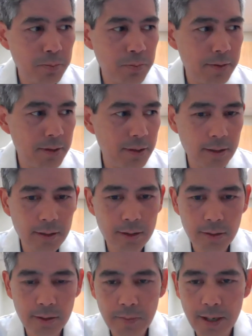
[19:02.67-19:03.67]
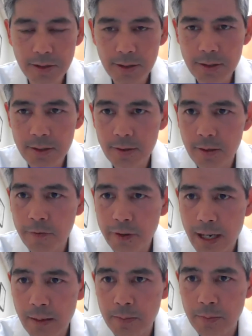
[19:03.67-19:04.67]
spread the, the, the message to their
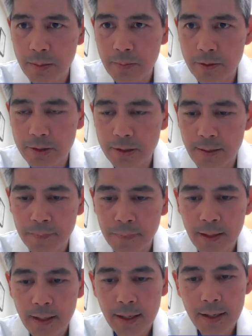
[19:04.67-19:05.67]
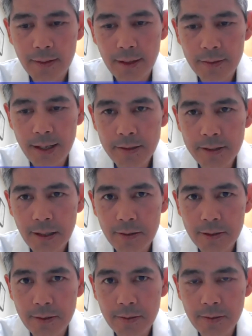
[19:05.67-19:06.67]
family members and and that's how
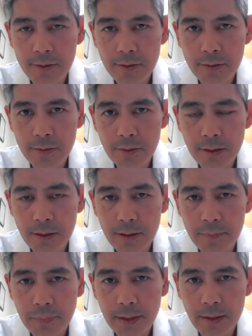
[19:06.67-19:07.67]
you you uh,